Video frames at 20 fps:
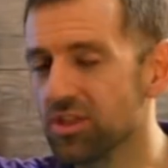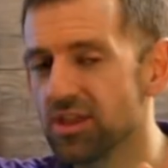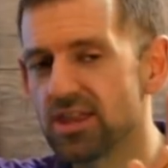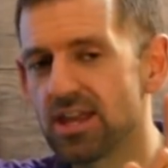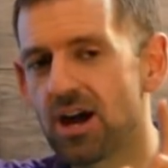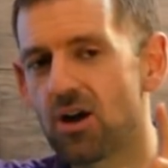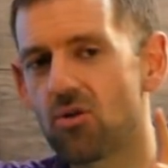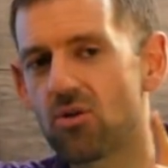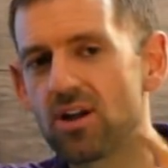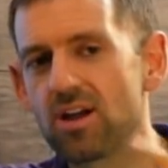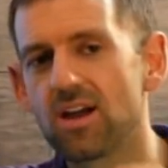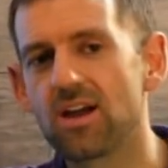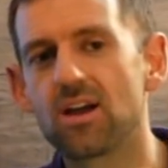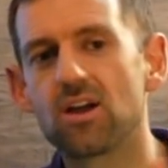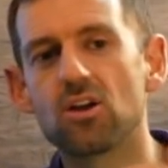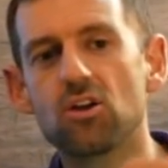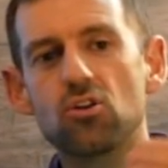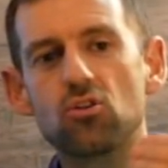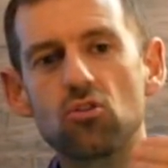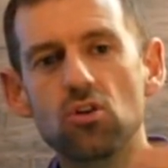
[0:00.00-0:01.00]
Now,
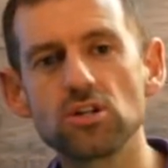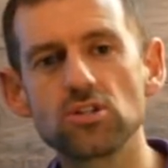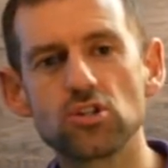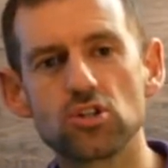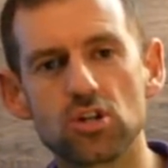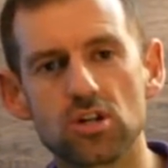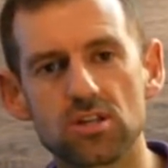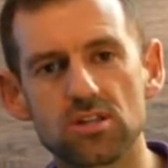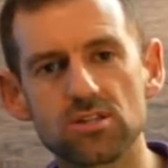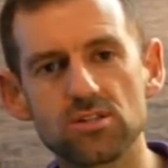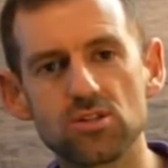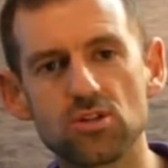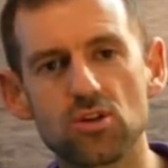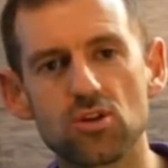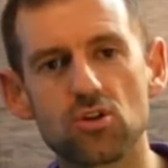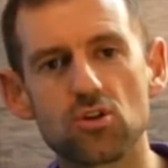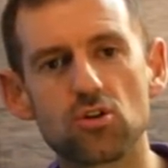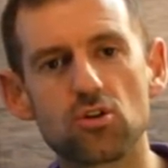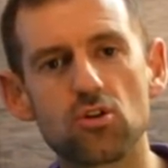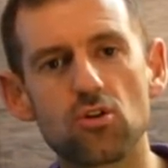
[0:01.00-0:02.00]
Christians
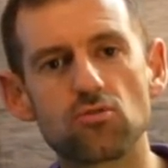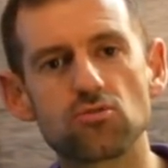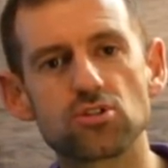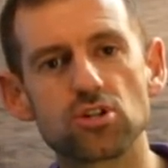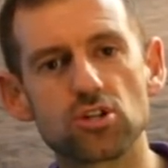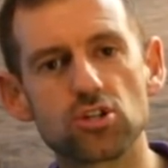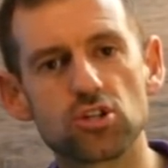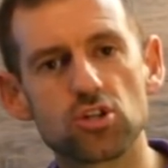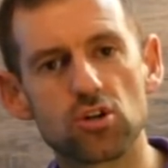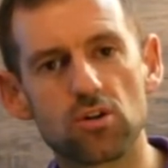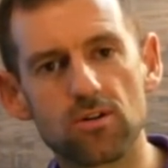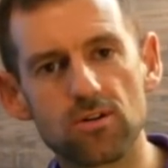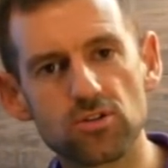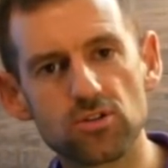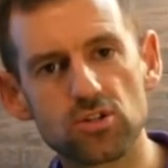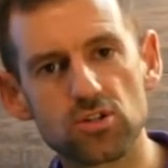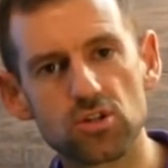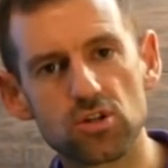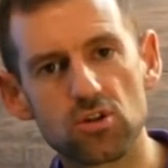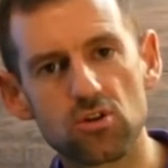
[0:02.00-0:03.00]
go to
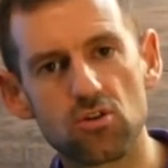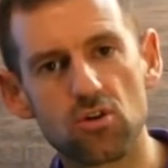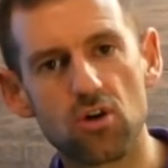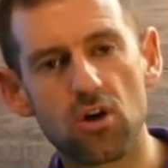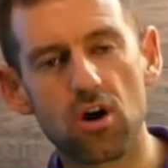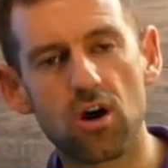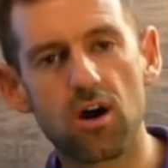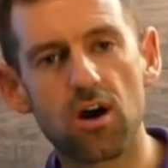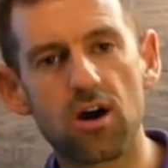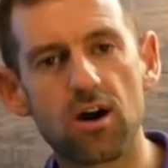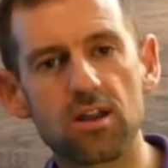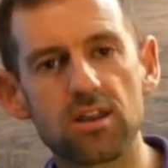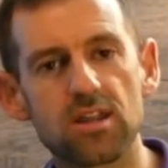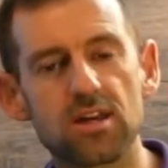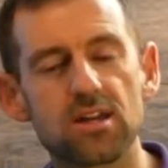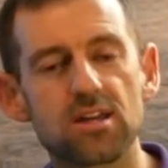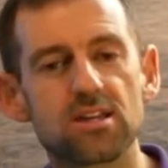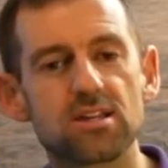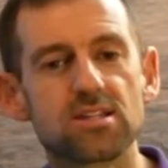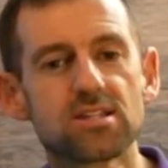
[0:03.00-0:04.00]
church
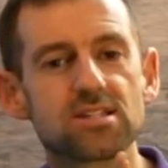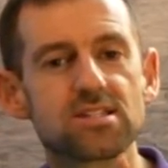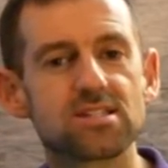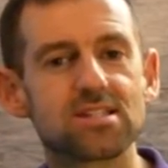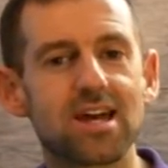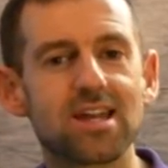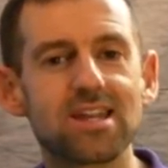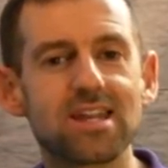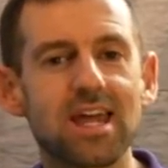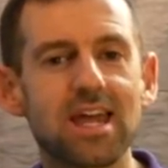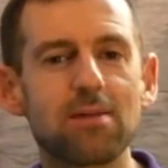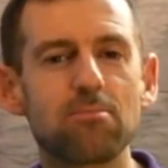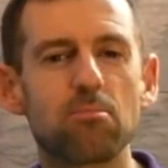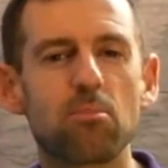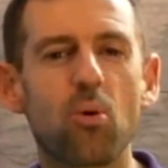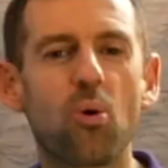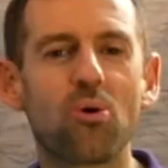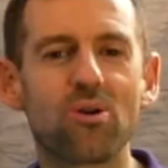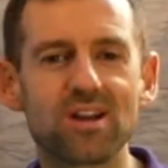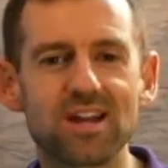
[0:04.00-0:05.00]
on Sunday
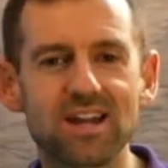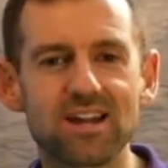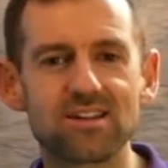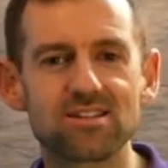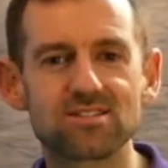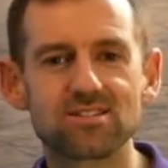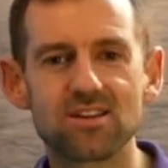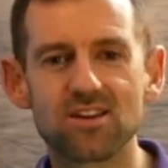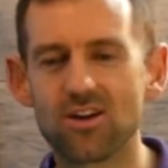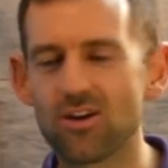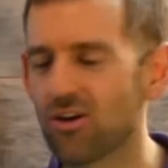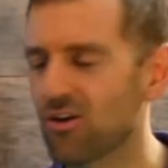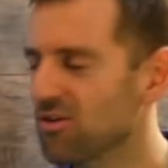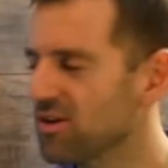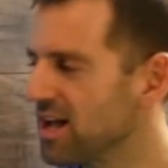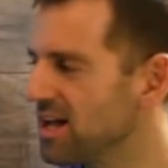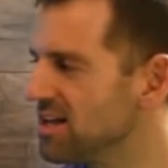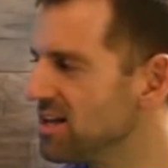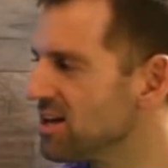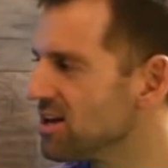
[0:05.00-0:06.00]
mornings,
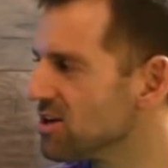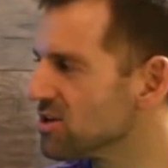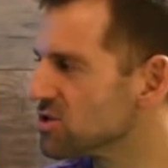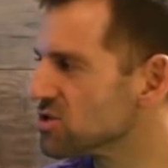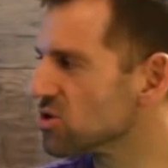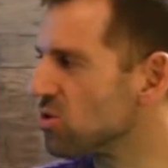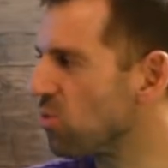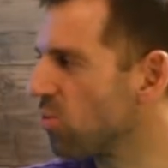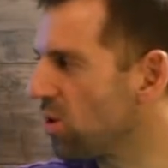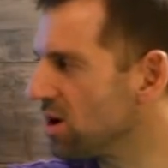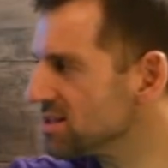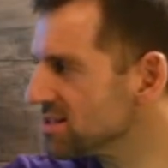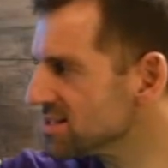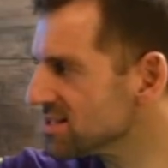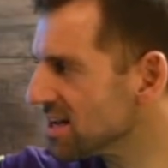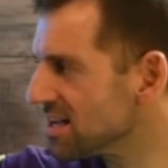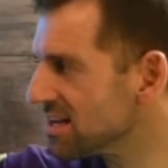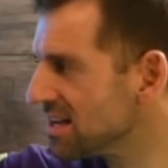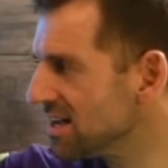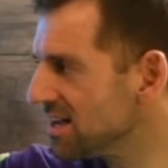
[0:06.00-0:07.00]
okay? So one
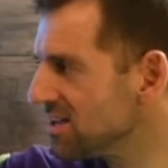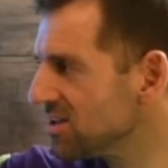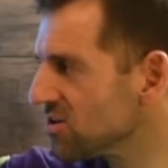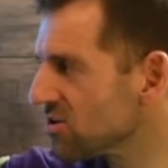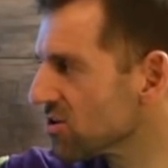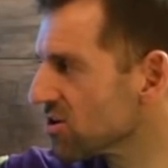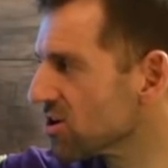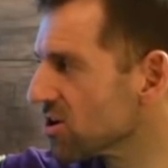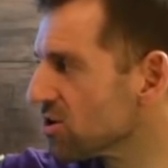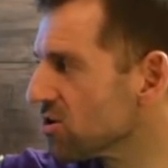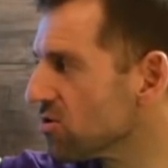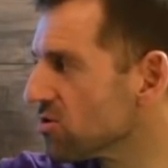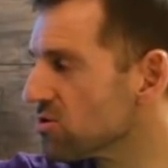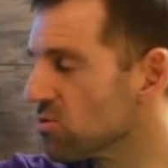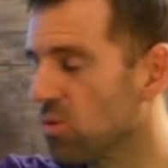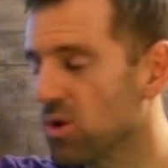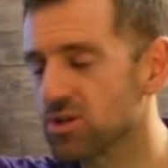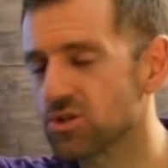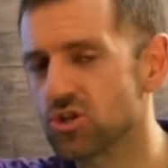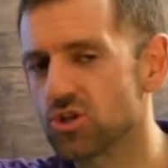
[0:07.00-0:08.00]
Sunday, you're going to go to
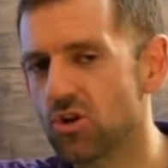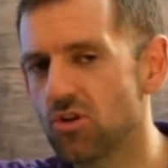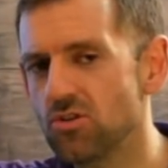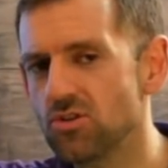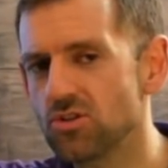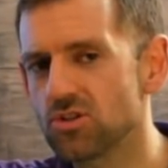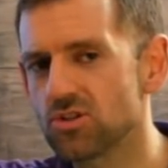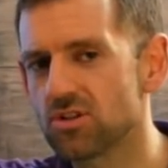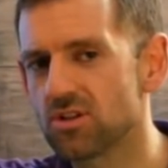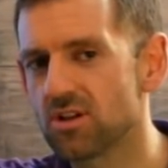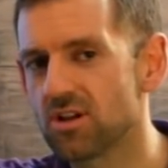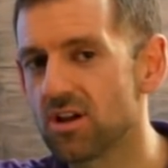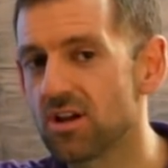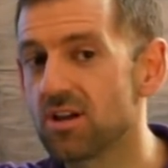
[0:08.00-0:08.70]
one church.